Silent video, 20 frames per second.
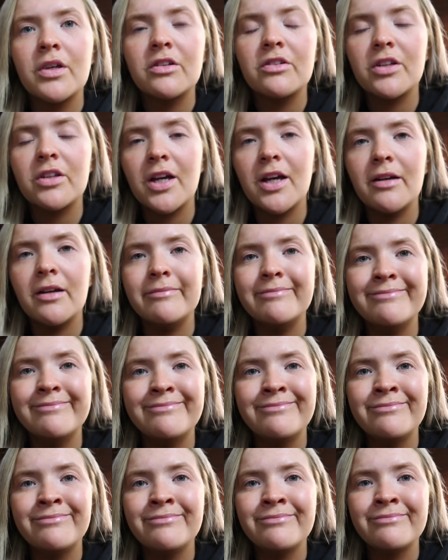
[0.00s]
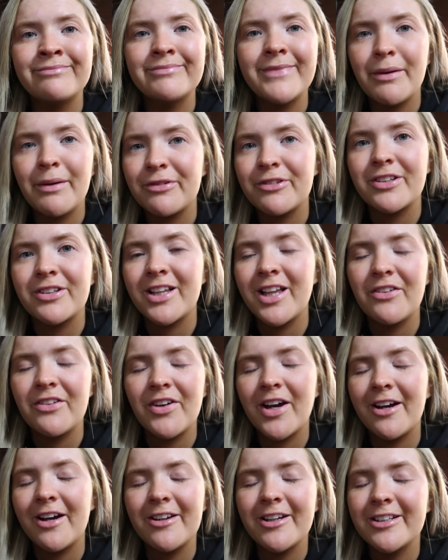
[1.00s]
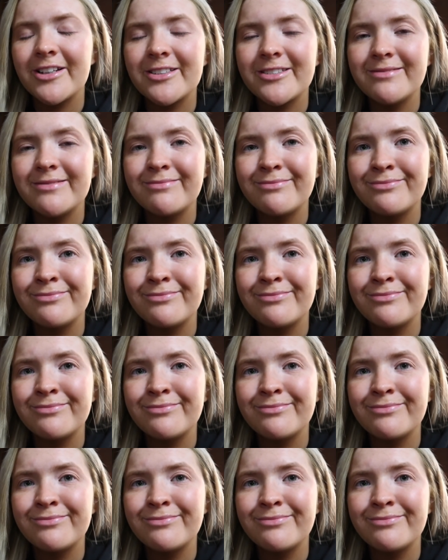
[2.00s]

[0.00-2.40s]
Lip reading: So yeah, that was clever, Harriet.